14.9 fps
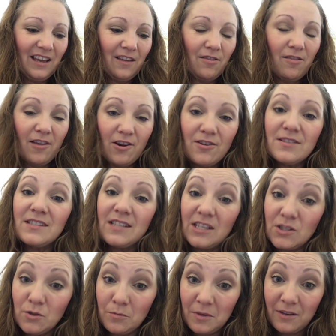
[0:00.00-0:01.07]
their sins
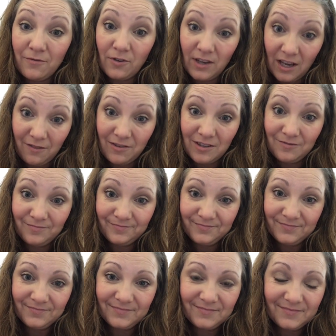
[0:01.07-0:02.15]
will be forgiven.
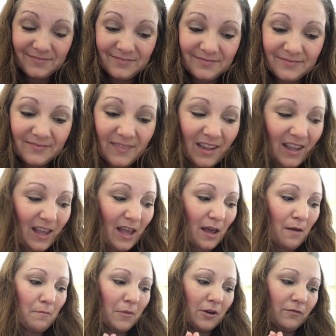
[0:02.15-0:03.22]

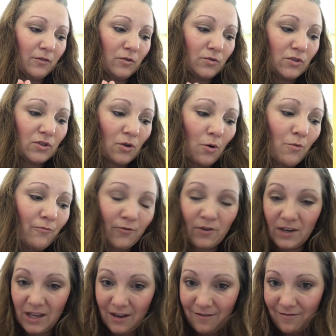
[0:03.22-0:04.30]
But if you don't
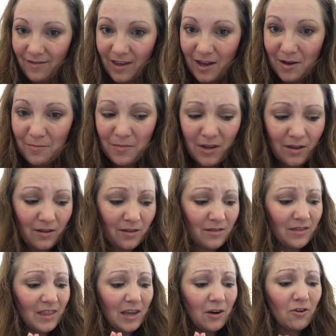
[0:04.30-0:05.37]
forgive them,
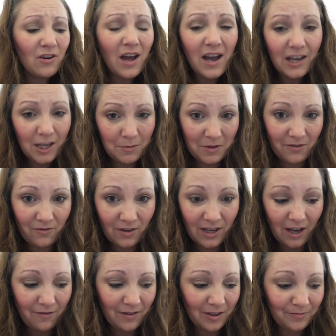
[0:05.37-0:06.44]
they are not going to be
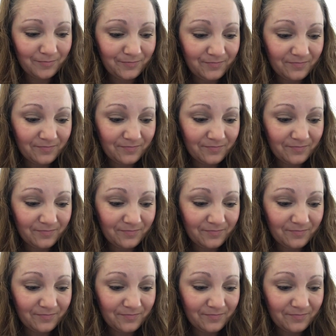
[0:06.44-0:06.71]
forgiven."